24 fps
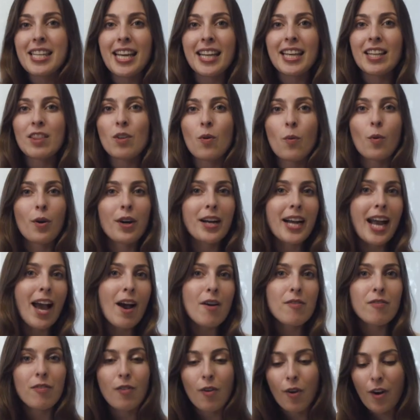taken the work
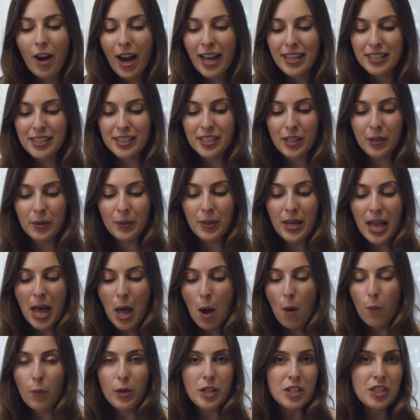out for us, so
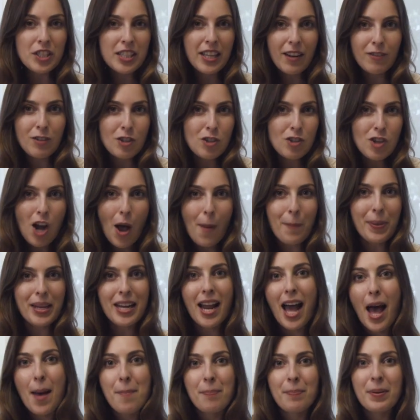we just have to chop it
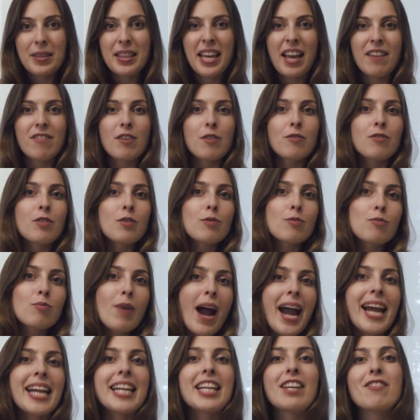up, but they have a
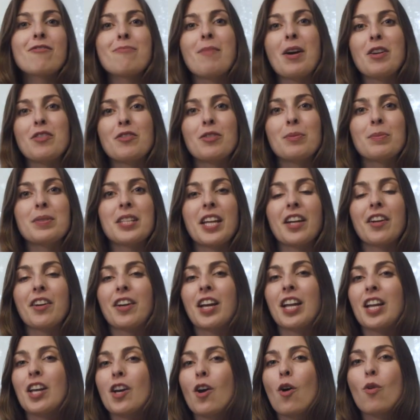variety of mushrooms that are
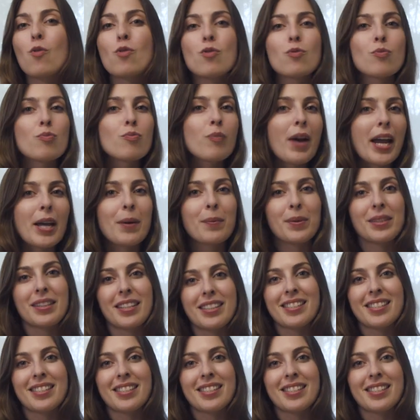gonna go great with